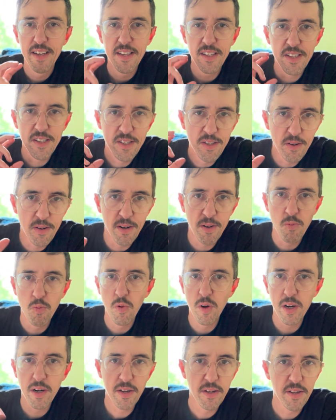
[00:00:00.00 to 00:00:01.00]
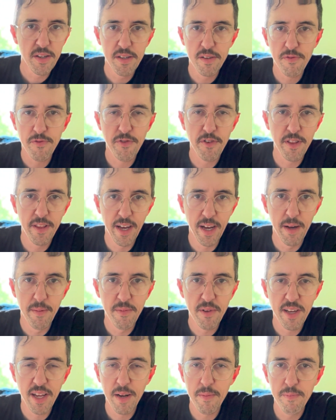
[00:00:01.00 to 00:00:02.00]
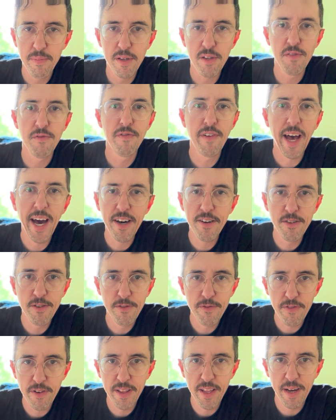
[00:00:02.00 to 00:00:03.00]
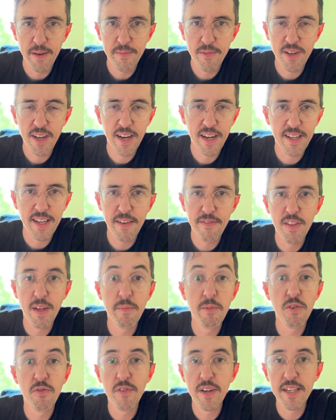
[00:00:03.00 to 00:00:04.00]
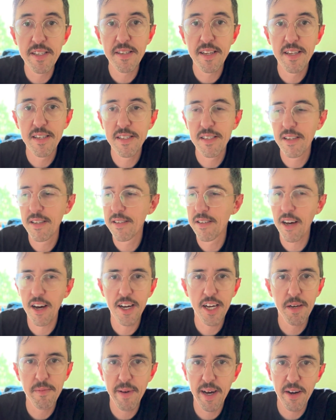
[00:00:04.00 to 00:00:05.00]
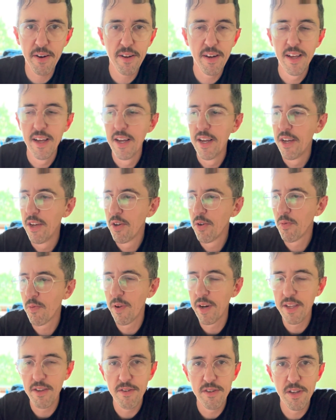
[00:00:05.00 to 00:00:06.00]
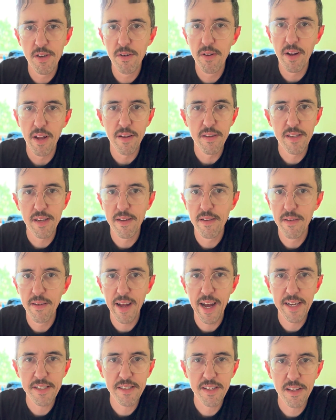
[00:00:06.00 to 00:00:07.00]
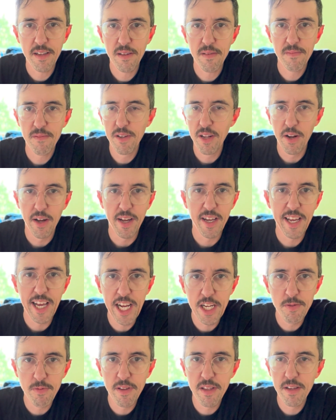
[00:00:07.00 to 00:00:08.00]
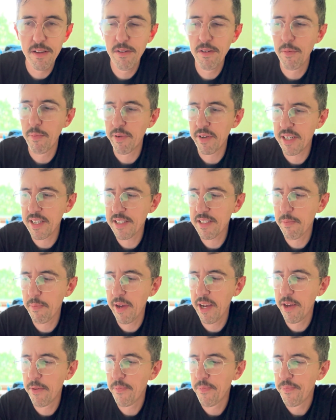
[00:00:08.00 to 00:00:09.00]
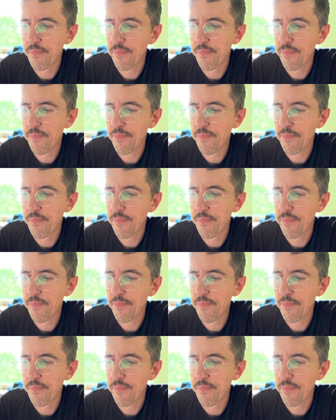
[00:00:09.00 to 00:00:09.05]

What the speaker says: your world for them. You got to build value for them. You got to give them a reason to talk about what you do, to ask, engage with you, to participate.